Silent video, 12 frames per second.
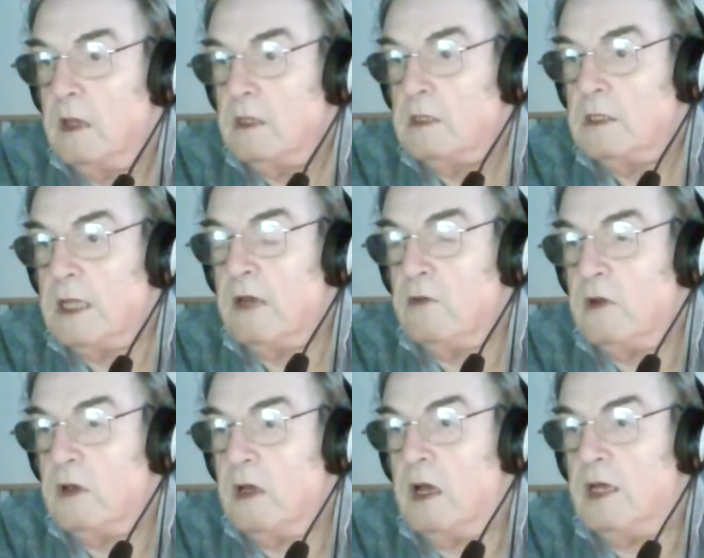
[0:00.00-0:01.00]
Now,
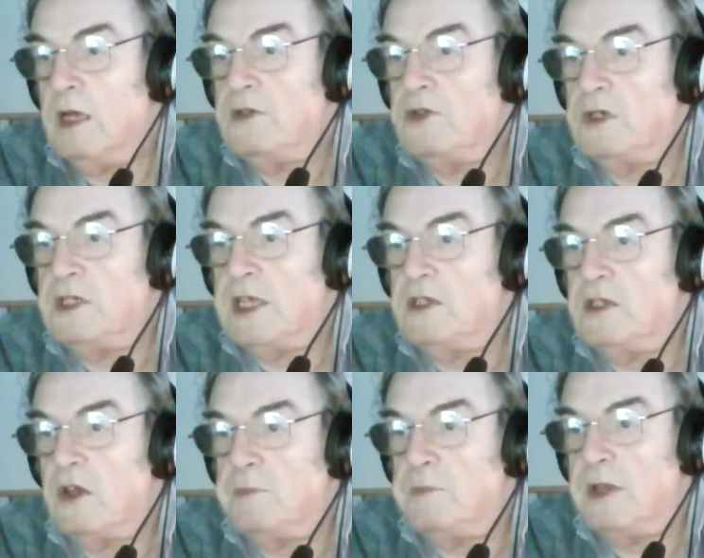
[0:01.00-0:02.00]
I took a
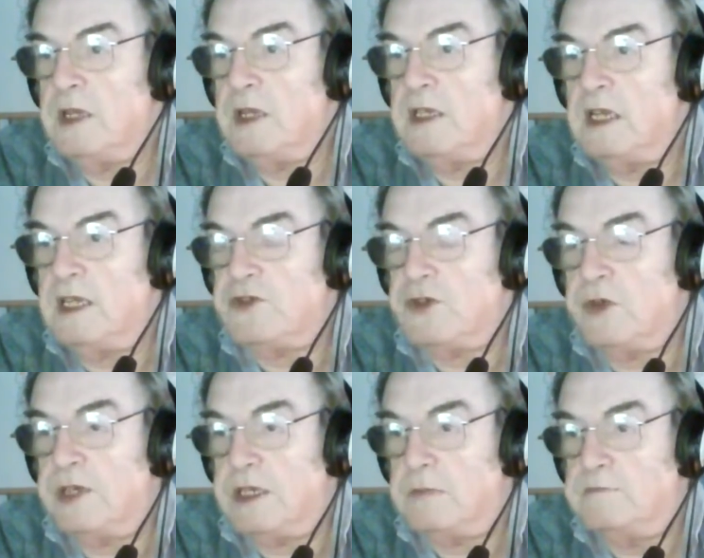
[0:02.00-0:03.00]
$10 punt in
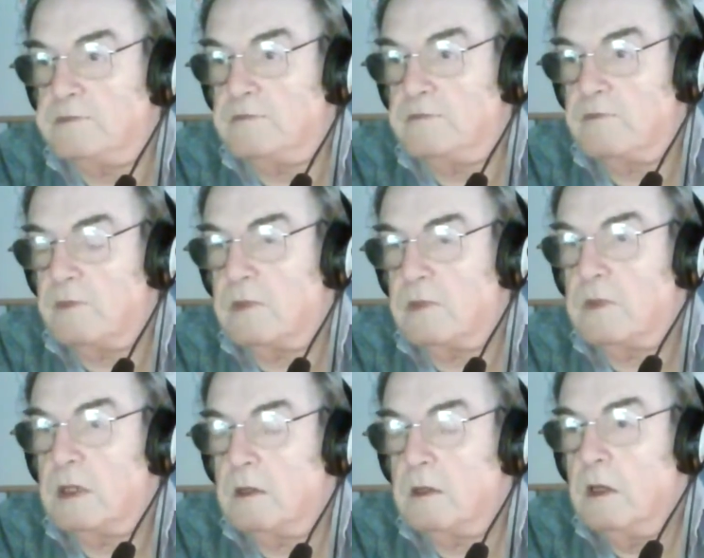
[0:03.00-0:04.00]
Electronium,
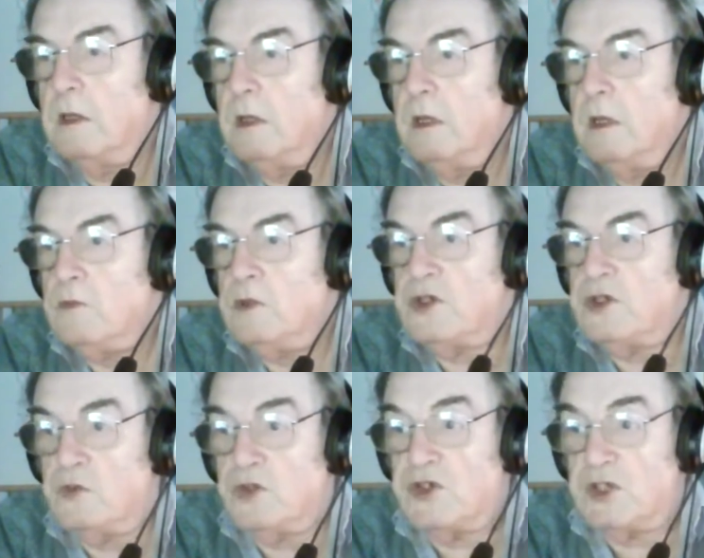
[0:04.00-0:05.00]
which
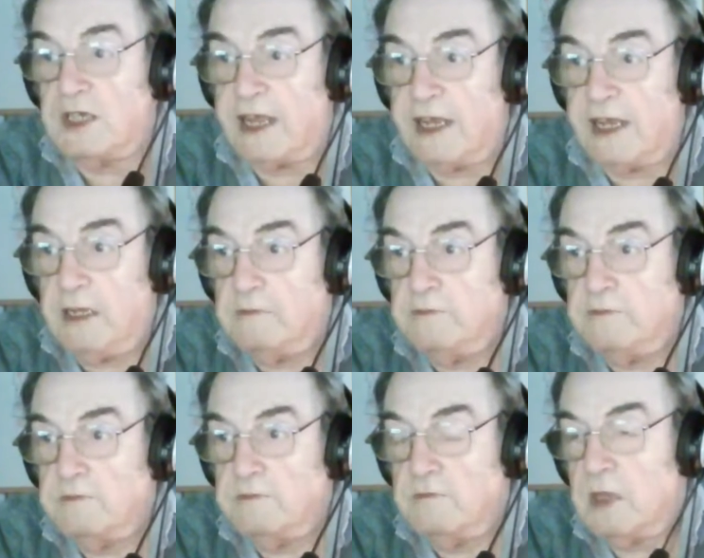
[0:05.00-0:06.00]
launched today.
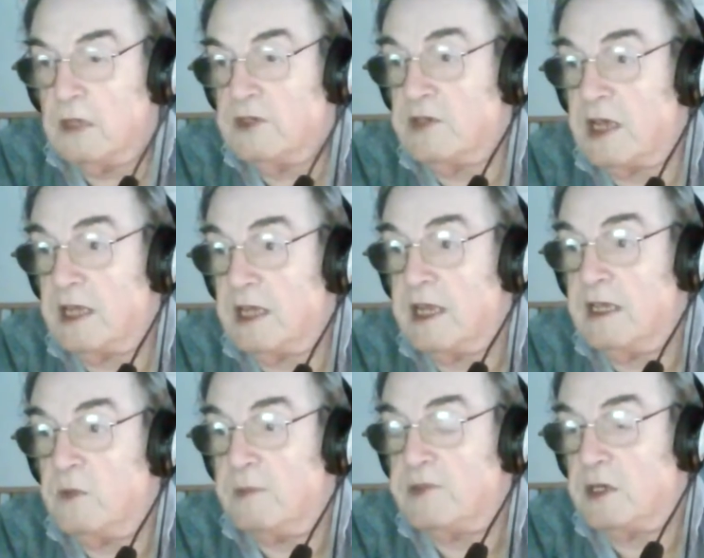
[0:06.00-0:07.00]
I still can't get in the
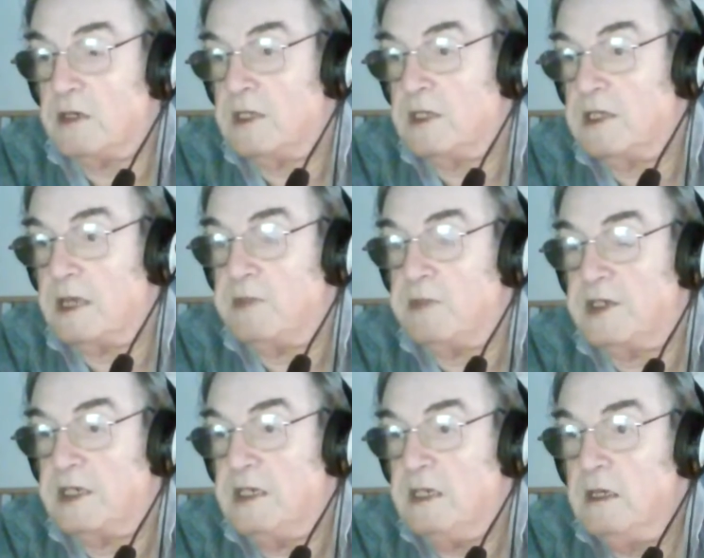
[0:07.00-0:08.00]
website, they're that
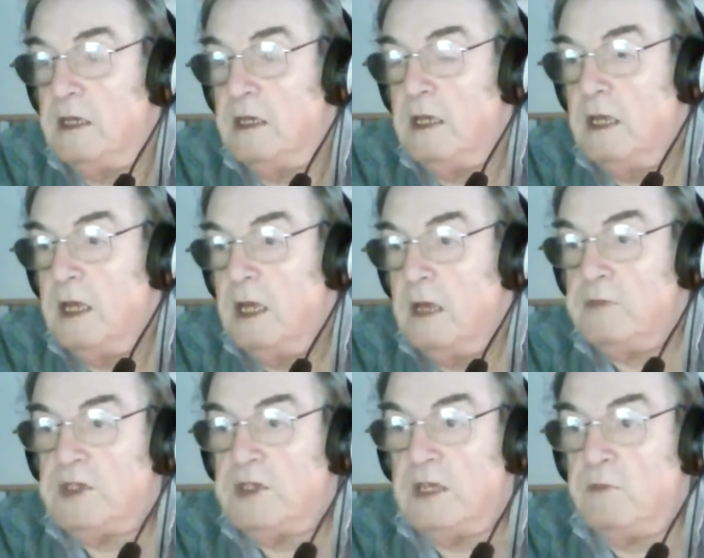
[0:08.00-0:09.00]
busy.
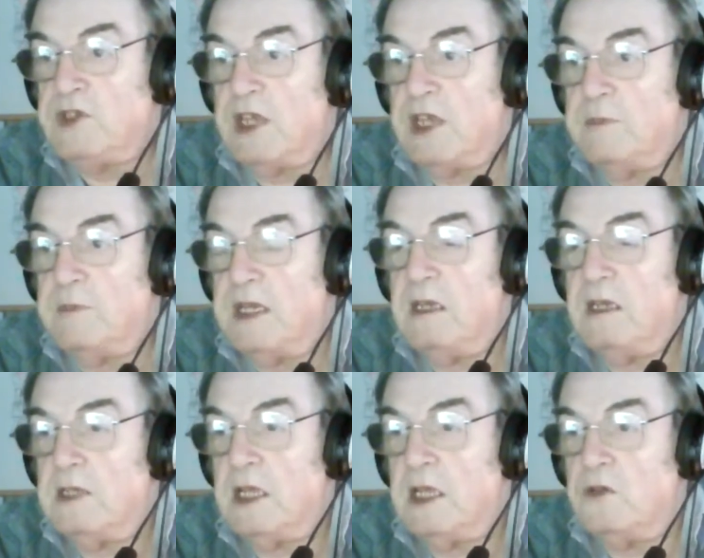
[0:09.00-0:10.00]
But Dean was telling me
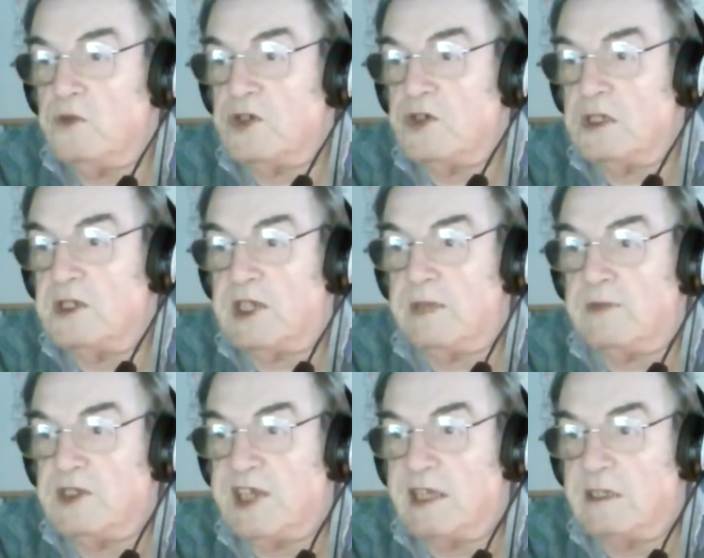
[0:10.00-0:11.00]
they launched at 7
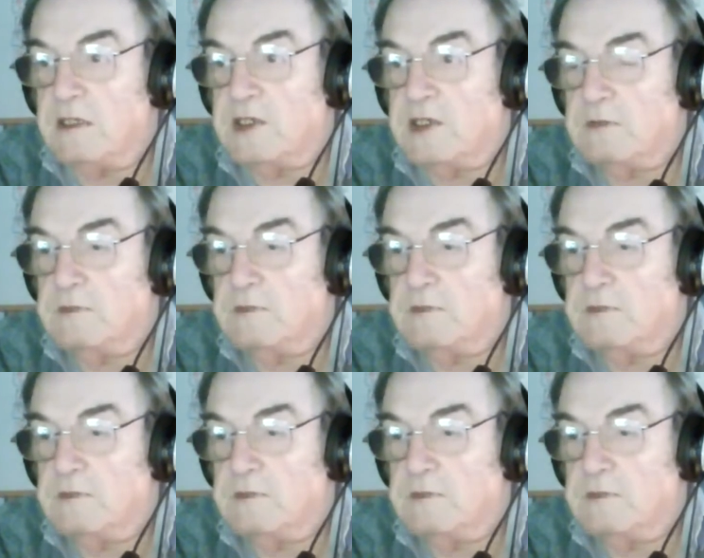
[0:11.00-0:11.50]
cents.